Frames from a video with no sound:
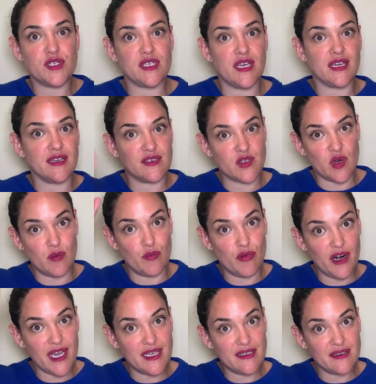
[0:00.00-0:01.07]
things is our
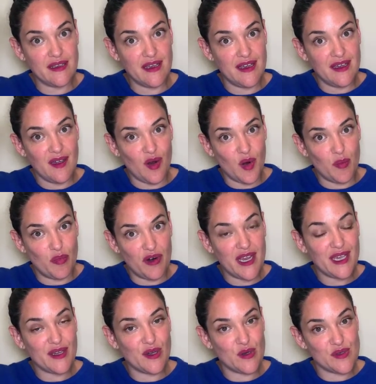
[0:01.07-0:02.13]
brain
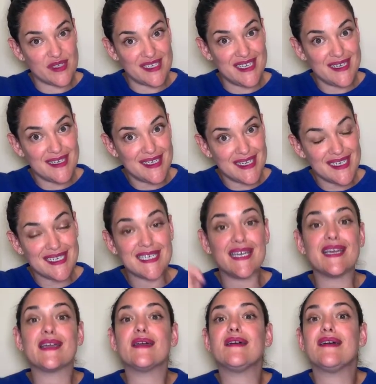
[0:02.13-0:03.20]
goes ding, ding,
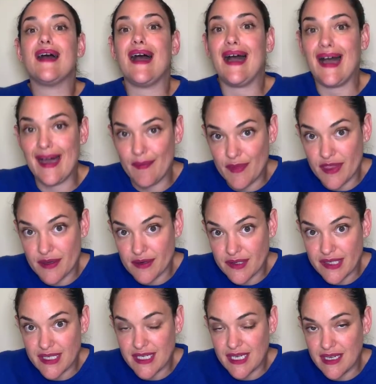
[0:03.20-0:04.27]
ding, I'm
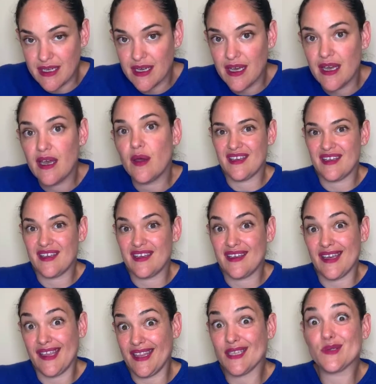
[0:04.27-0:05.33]
thirsty.
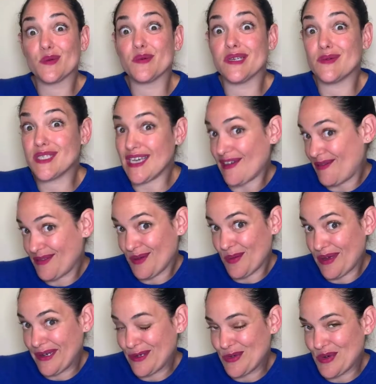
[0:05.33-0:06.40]
And that's when we definitely
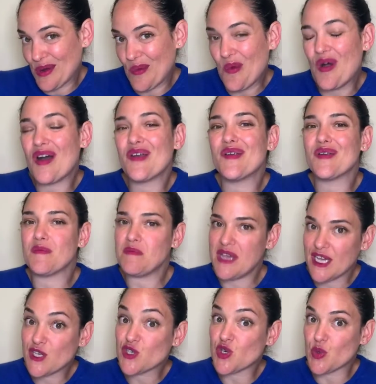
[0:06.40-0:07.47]
want to drink water to
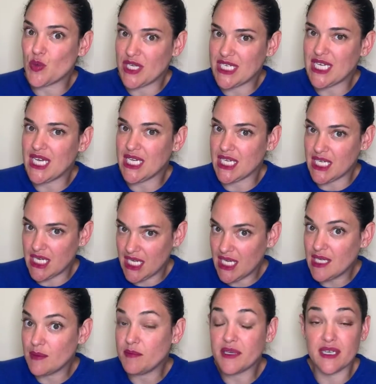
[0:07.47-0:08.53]
make sure we take it
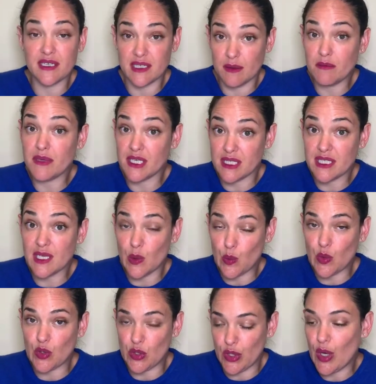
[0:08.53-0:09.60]
in because it means that
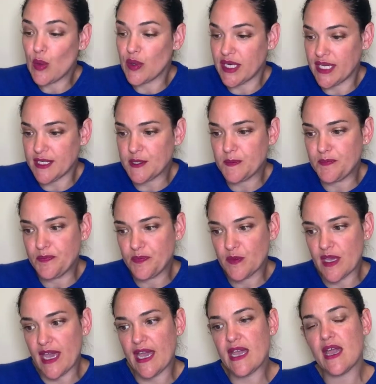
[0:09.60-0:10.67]
we're low in it.
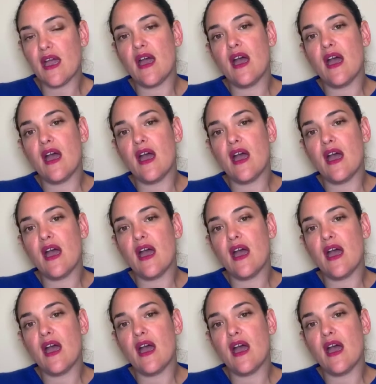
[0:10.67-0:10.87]
Okay.